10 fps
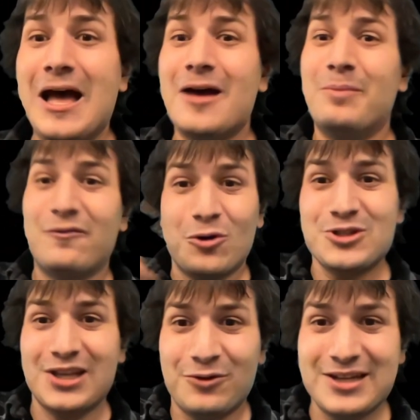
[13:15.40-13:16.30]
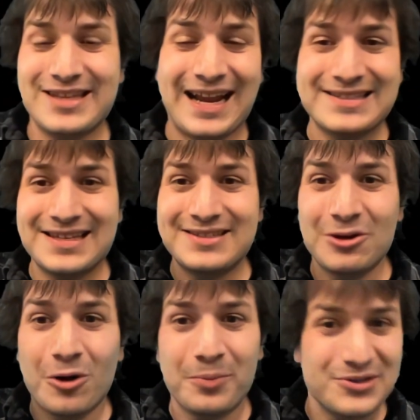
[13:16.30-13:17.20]
But fortunately for us, that has a
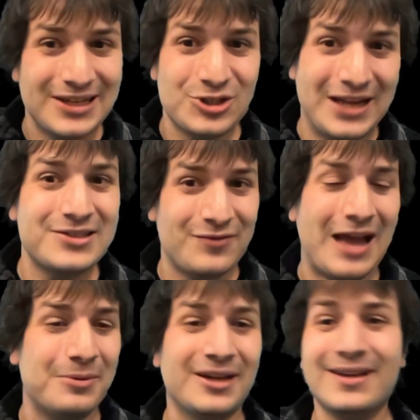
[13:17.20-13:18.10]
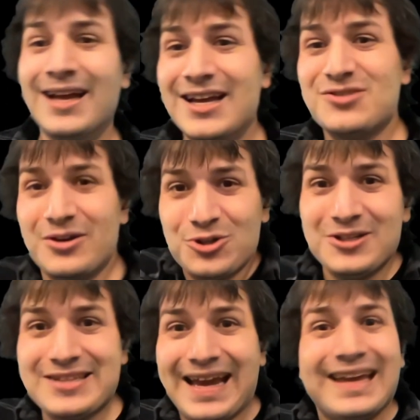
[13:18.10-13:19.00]
0% chance of happening. So I shouldn't
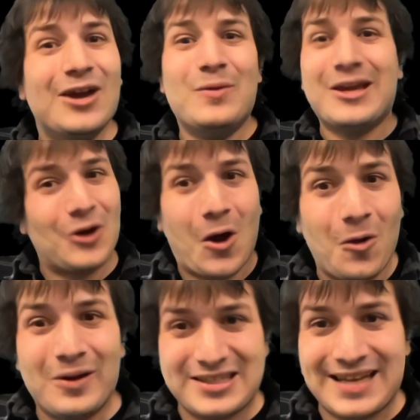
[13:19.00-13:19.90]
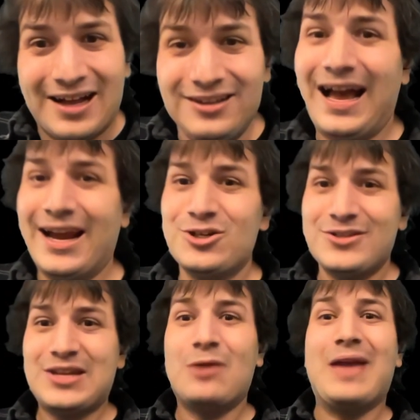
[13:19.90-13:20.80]
say we can always tell. I should
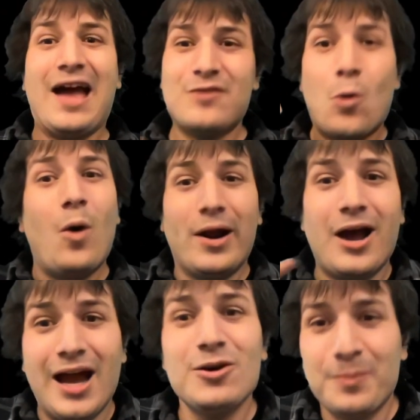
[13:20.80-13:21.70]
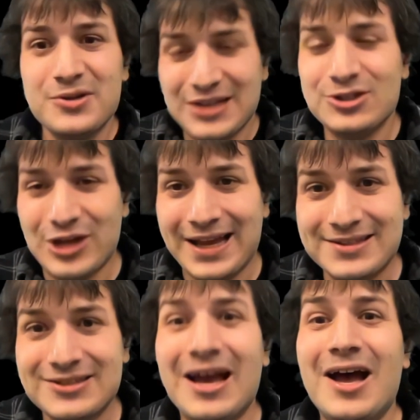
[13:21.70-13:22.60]
say we have a 100% chance
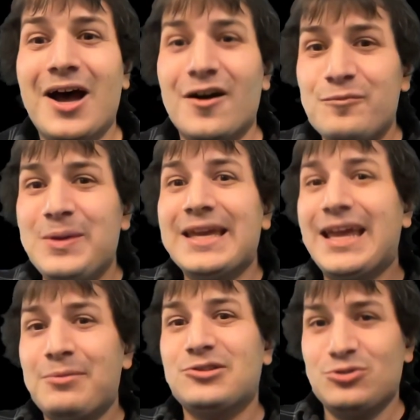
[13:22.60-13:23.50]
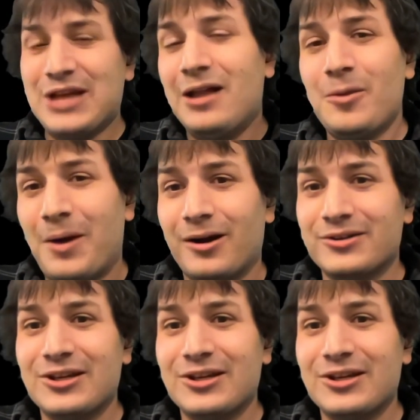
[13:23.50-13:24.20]
of being able to tell apart